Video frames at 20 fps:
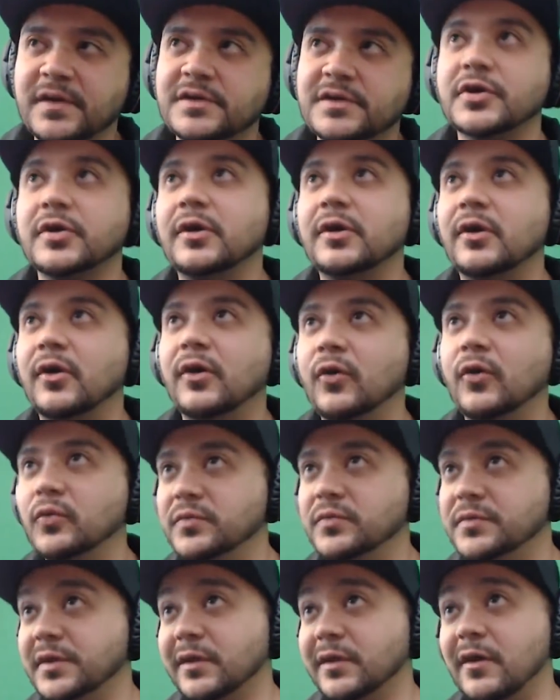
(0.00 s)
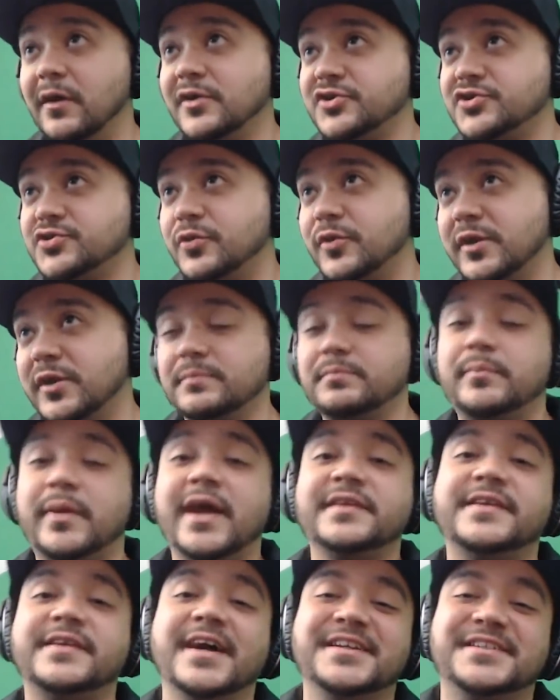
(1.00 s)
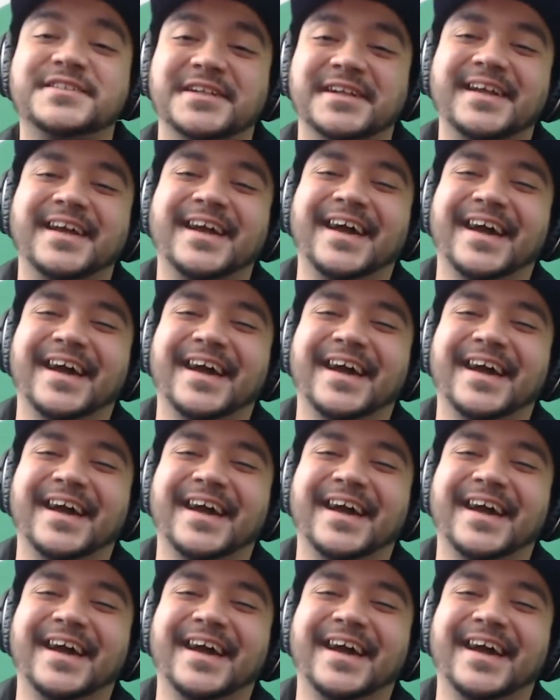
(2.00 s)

So the long and short, pay attention.